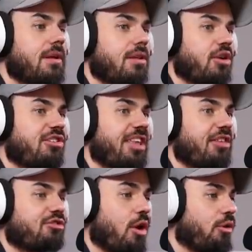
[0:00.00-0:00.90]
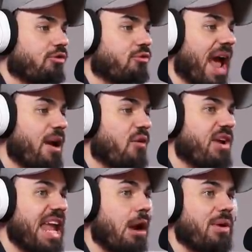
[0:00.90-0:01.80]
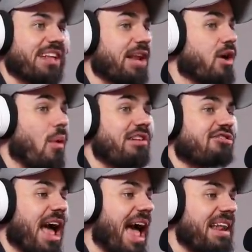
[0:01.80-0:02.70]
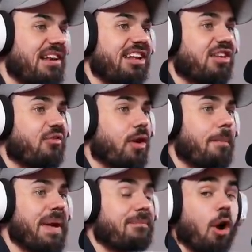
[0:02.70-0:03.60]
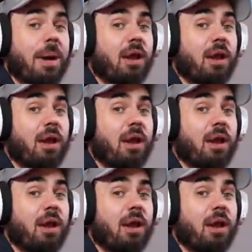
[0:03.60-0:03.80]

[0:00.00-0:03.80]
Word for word: You can see the circles right over here. We're just going to go inside and listen for the beeps. Oh, by the